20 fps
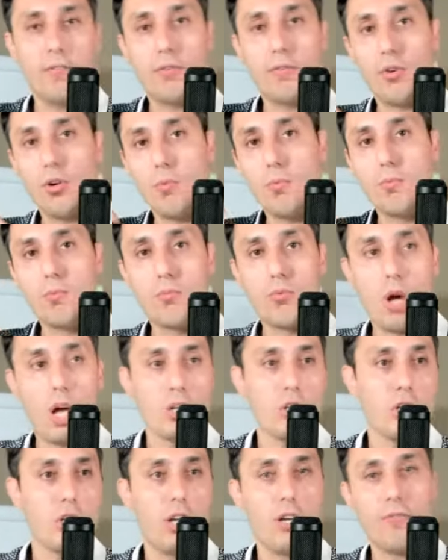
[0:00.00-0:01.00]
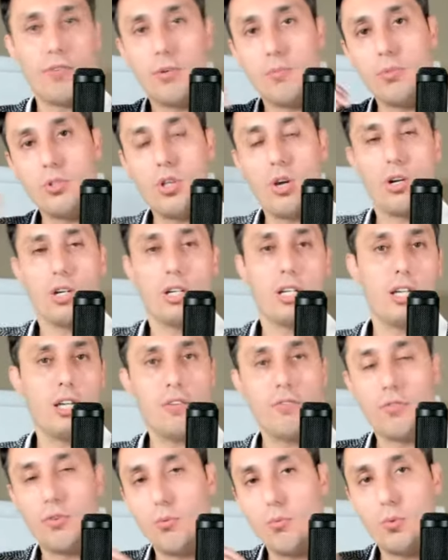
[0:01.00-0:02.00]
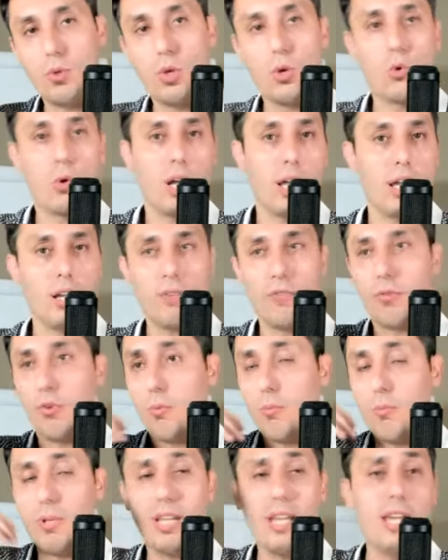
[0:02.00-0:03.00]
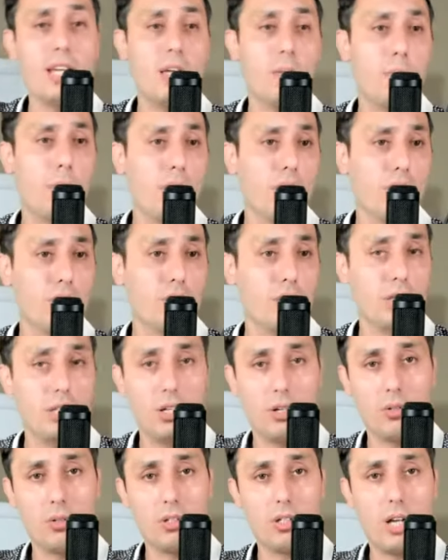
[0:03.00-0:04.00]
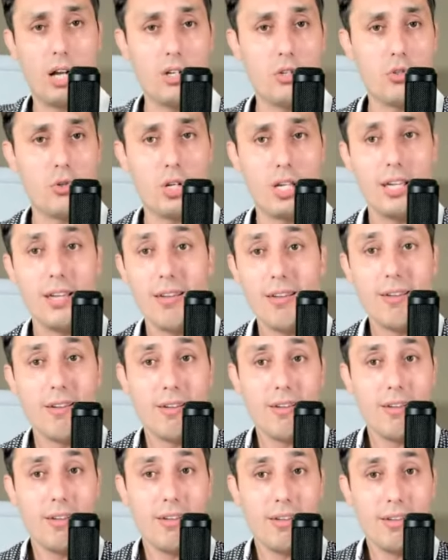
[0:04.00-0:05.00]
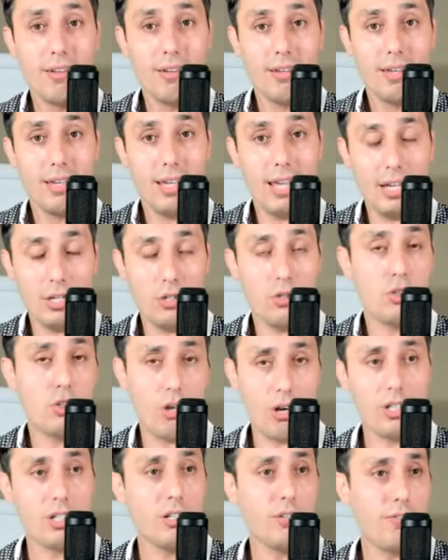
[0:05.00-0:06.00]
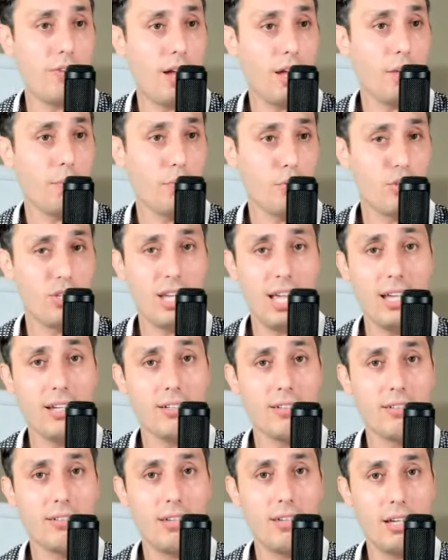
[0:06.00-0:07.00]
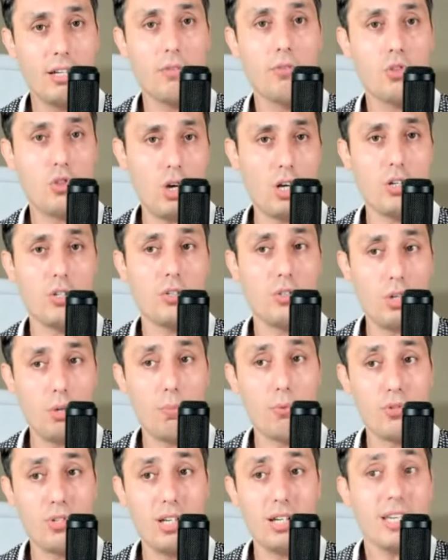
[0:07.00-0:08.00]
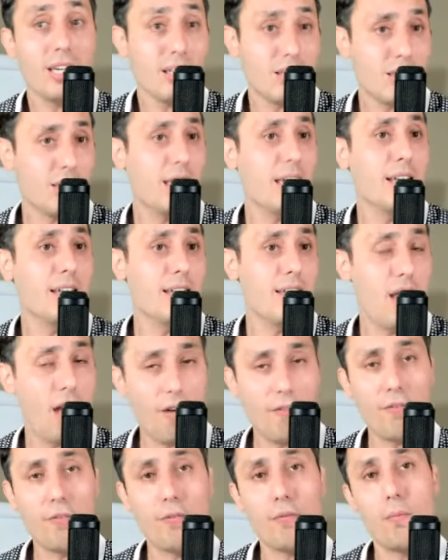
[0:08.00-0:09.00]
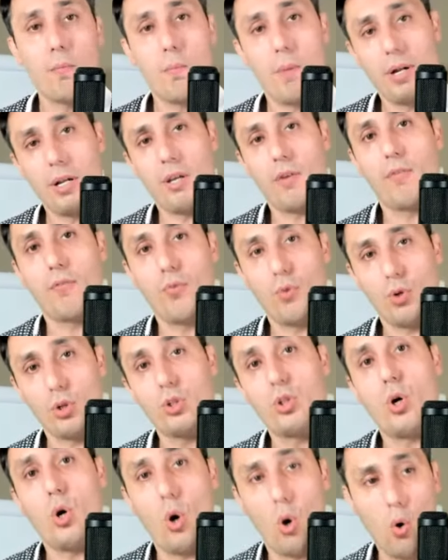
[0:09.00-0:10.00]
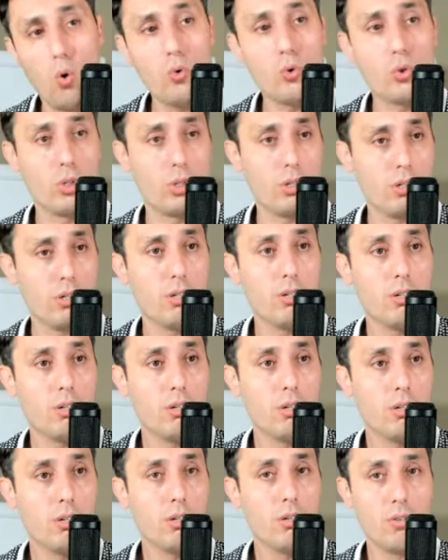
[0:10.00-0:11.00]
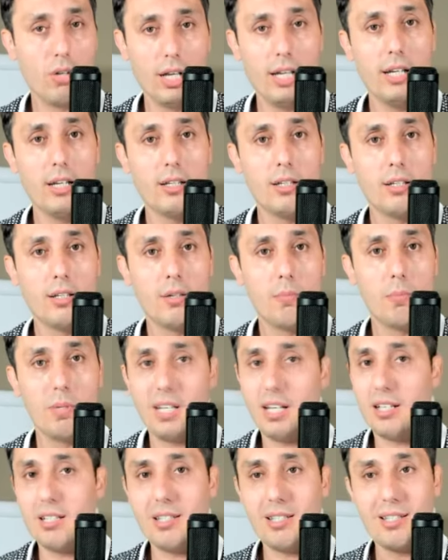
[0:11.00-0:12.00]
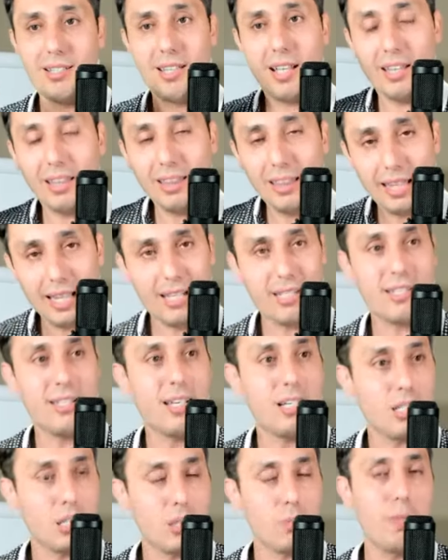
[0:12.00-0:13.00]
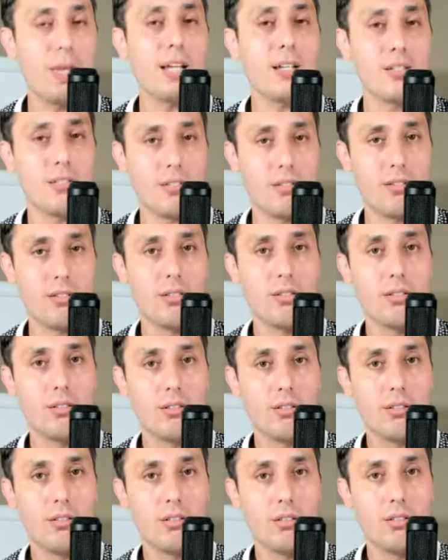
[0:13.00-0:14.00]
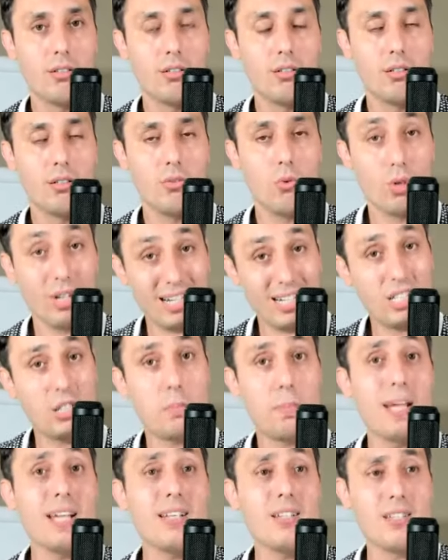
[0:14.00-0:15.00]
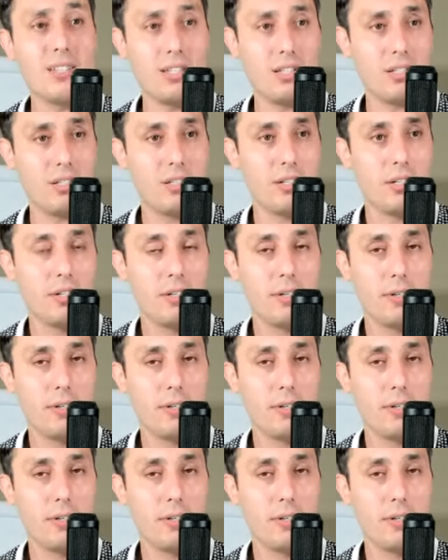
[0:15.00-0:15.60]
from Russia, from Turkey, from Ukraine, from any part of the, you know, country, and you're charging 5%, and if you are charging 3%, it's enough money for the owner, right? Because the less expense or expenses.